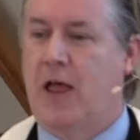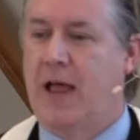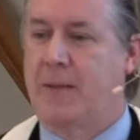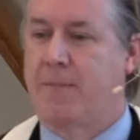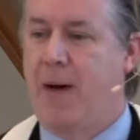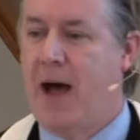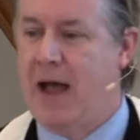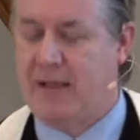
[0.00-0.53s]

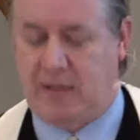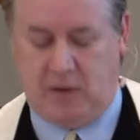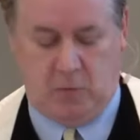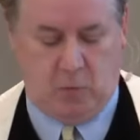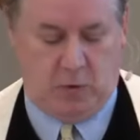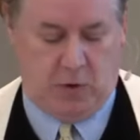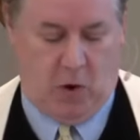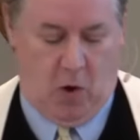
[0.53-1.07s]
like
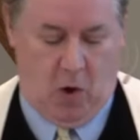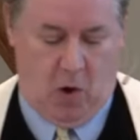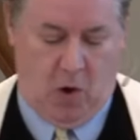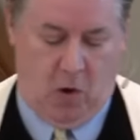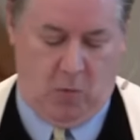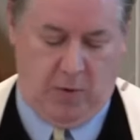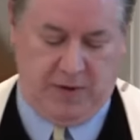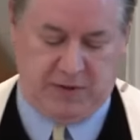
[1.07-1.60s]
Pilate would
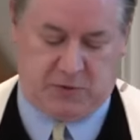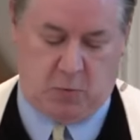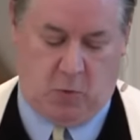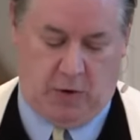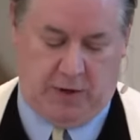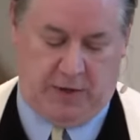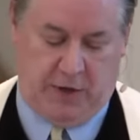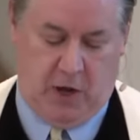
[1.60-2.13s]
always
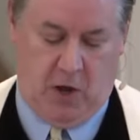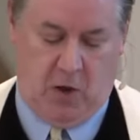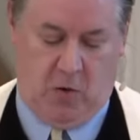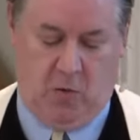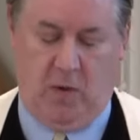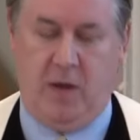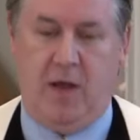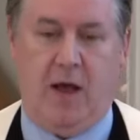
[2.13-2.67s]
want to
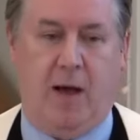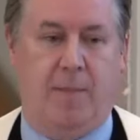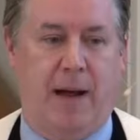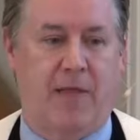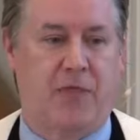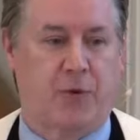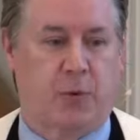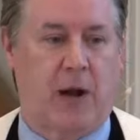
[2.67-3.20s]
know
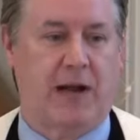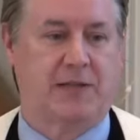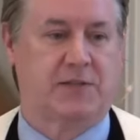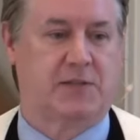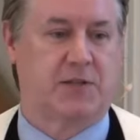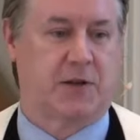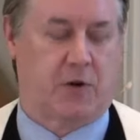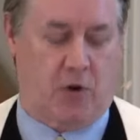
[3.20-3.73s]
about
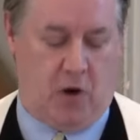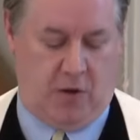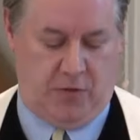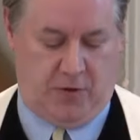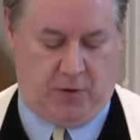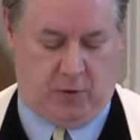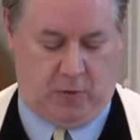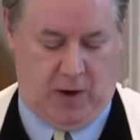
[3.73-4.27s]
threats that are
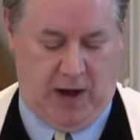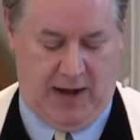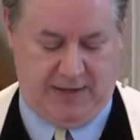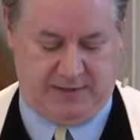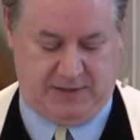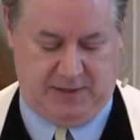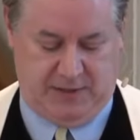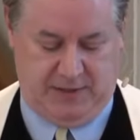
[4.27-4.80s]
on the
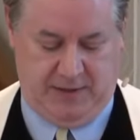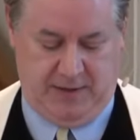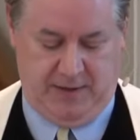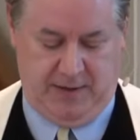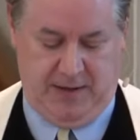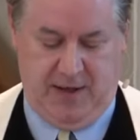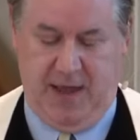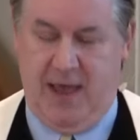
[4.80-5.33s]
horizon.
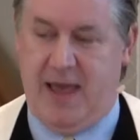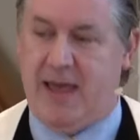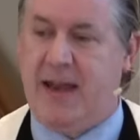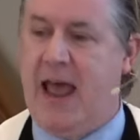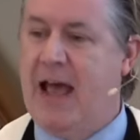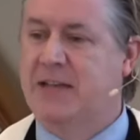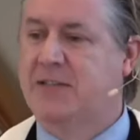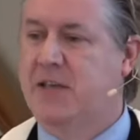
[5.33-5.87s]

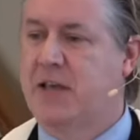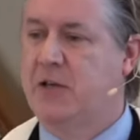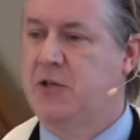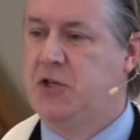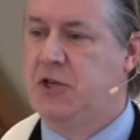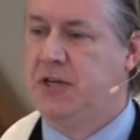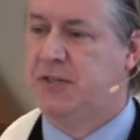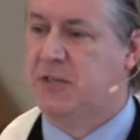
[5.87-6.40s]
In asking
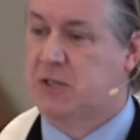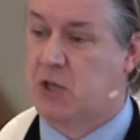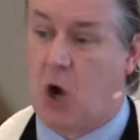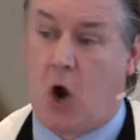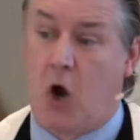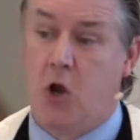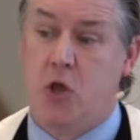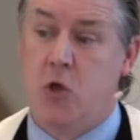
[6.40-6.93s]
Jesus,
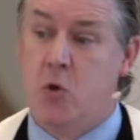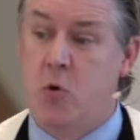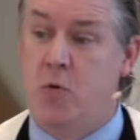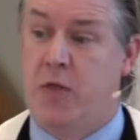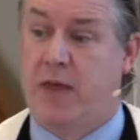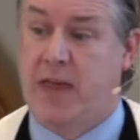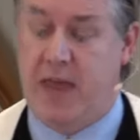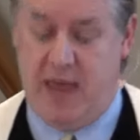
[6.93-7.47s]
"Are you
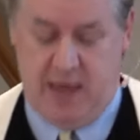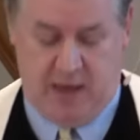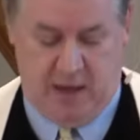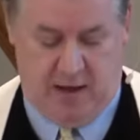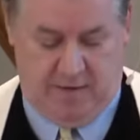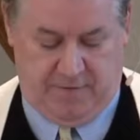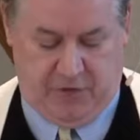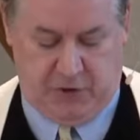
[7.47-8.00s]
the king
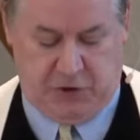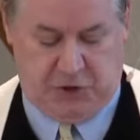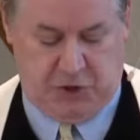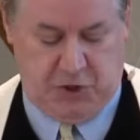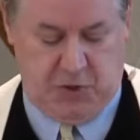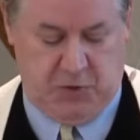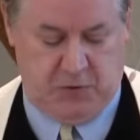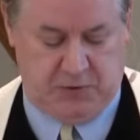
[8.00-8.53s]
of the
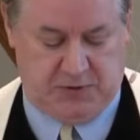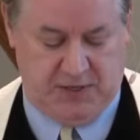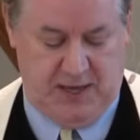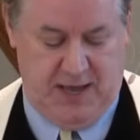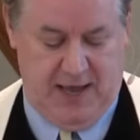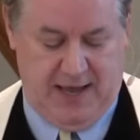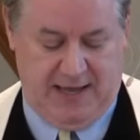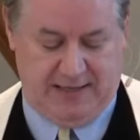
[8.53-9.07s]
Jews?"
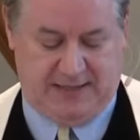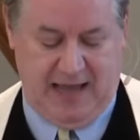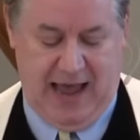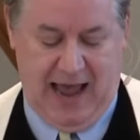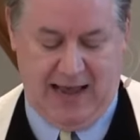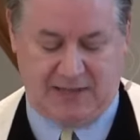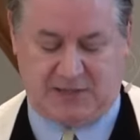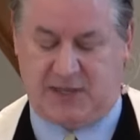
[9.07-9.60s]
he's
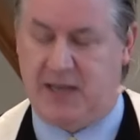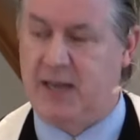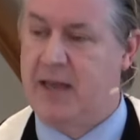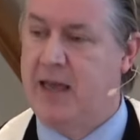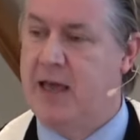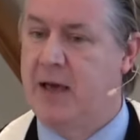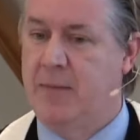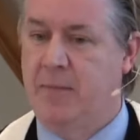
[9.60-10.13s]
asking
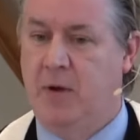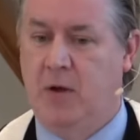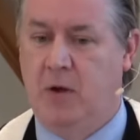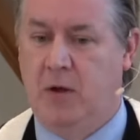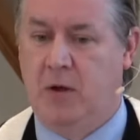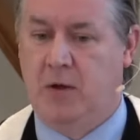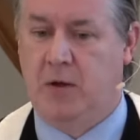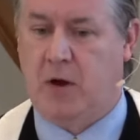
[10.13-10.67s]
him,
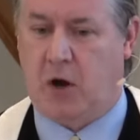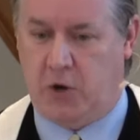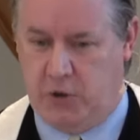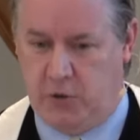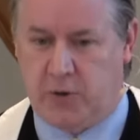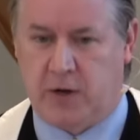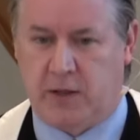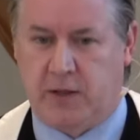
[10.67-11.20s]
"Are
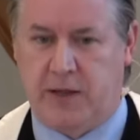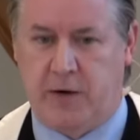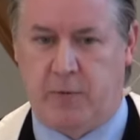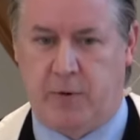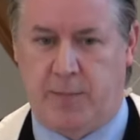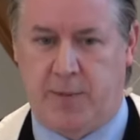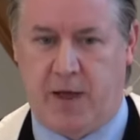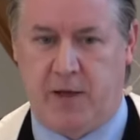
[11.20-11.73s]
you going to lead a
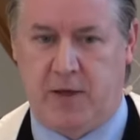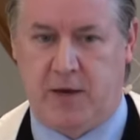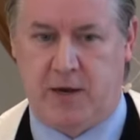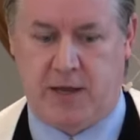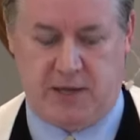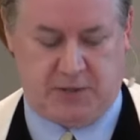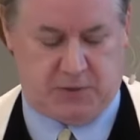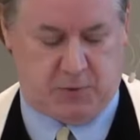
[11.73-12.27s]
rebellion
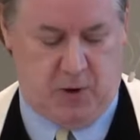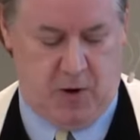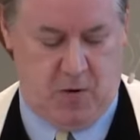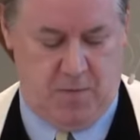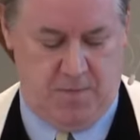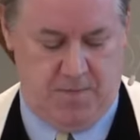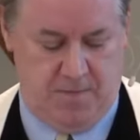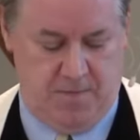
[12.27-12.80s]
against
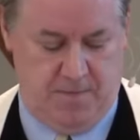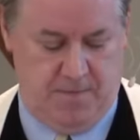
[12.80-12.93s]
Rome?"